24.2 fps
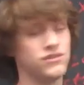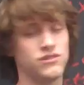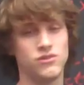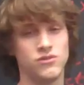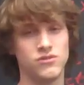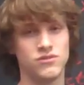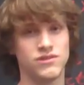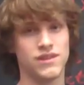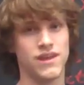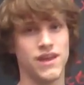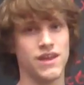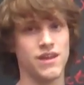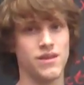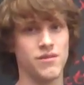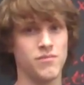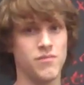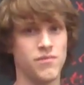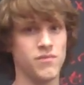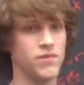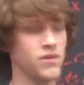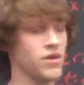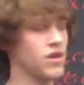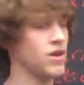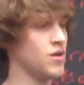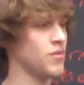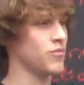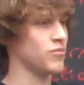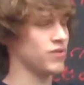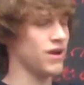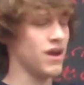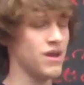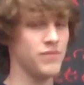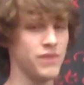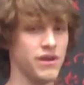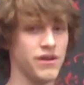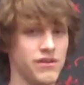use a
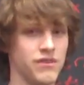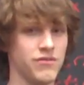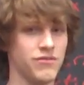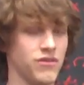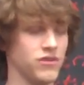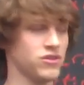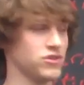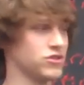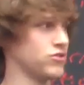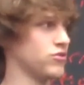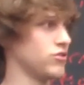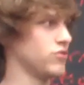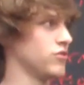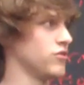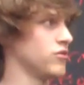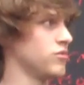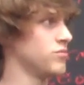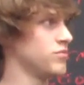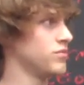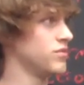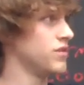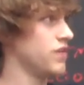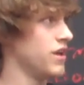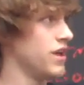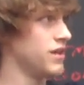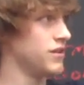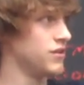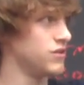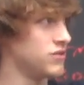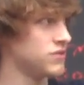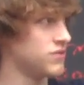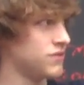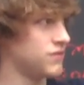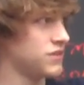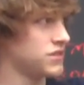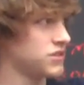primary functional group and
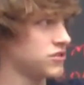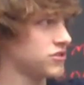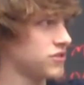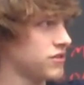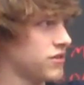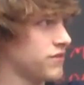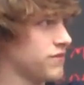use Fischer